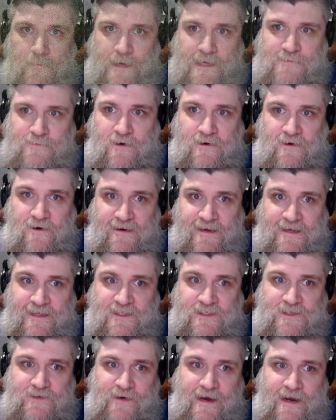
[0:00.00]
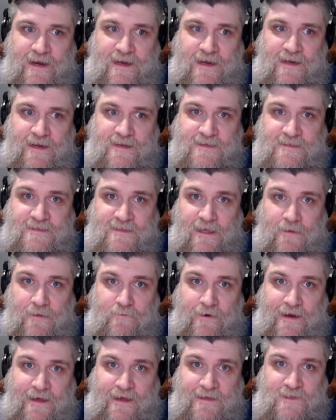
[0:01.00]
Baseball Card Illustrated is
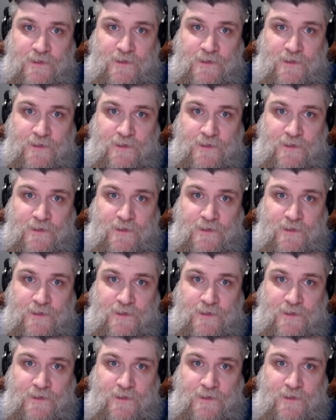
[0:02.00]
celebrating